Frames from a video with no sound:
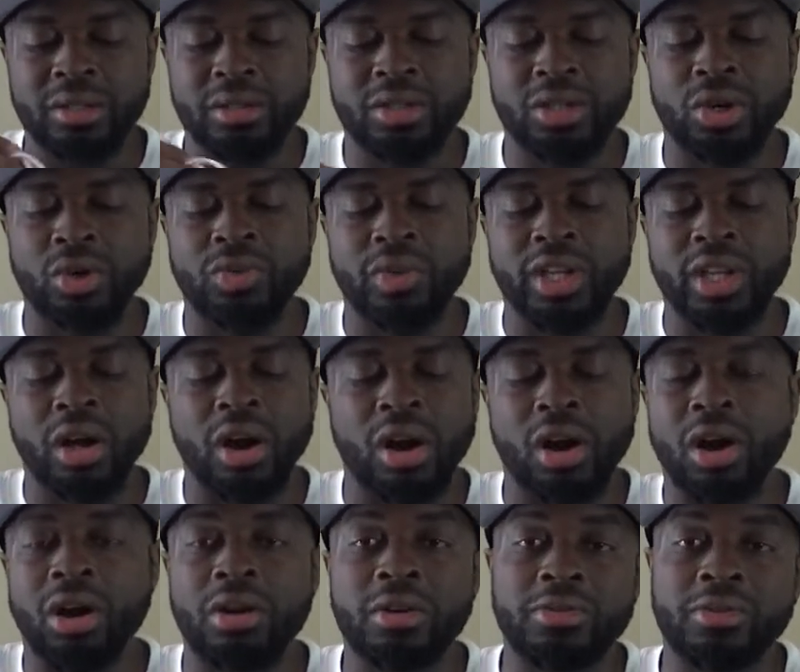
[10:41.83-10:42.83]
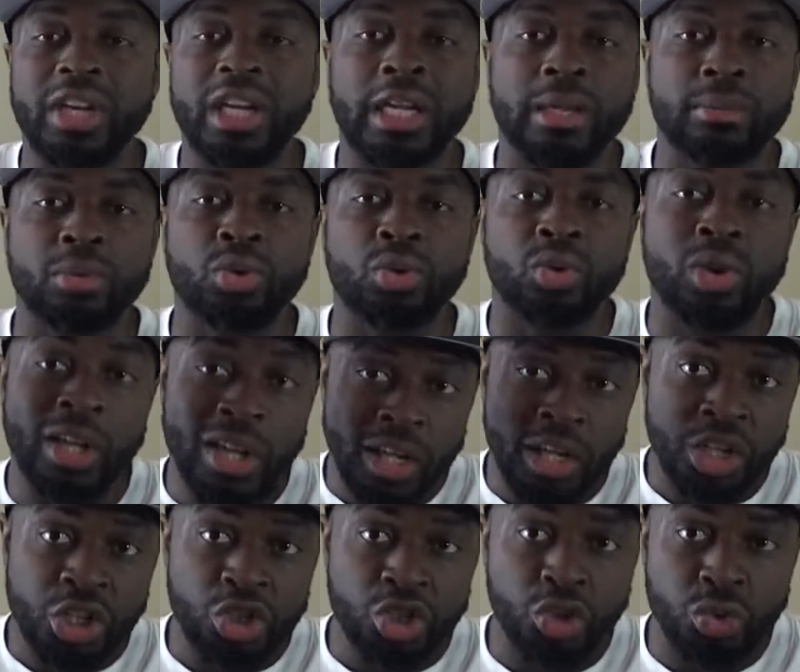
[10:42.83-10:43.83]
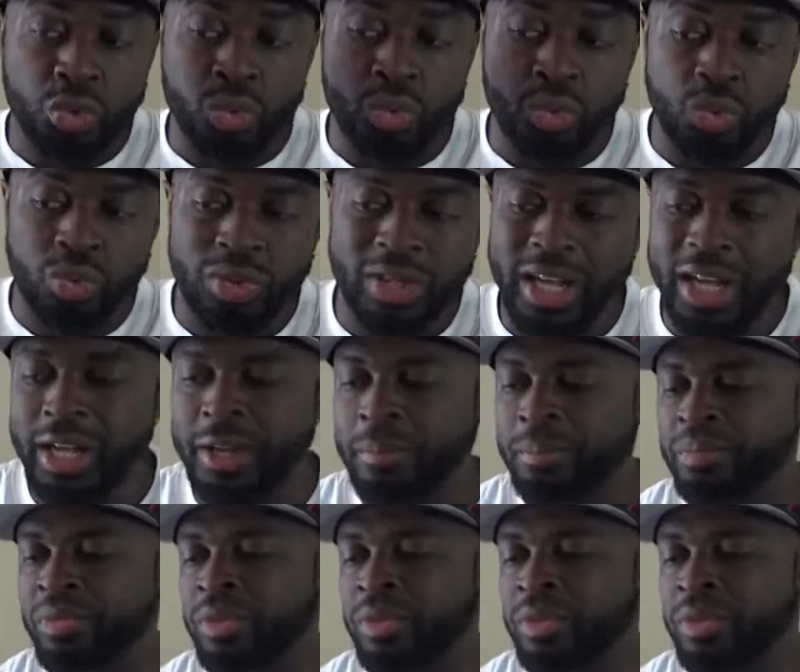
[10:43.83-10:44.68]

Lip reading: So they are available today.